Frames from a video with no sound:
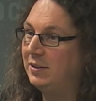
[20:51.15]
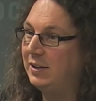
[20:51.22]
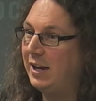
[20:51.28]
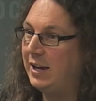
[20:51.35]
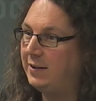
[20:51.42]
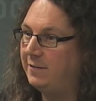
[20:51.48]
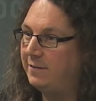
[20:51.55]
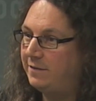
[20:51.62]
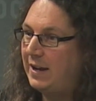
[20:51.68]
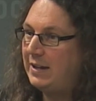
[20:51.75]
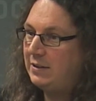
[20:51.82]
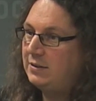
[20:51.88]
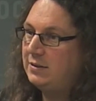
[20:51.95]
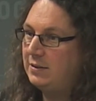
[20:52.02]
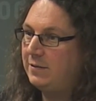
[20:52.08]
and
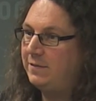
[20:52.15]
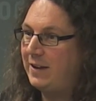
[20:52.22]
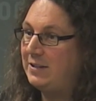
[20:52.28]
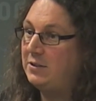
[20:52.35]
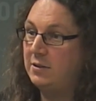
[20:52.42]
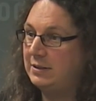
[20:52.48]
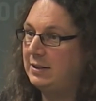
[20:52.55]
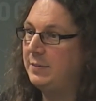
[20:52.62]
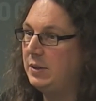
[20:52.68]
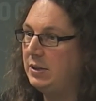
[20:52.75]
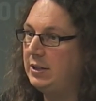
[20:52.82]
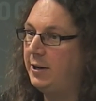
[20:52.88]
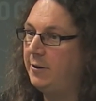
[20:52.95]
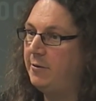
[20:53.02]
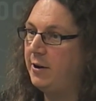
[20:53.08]
that's a
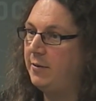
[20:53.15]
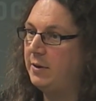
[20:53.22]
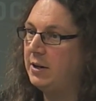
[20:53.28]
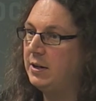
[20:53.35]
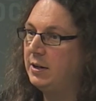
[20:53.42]
semantic query.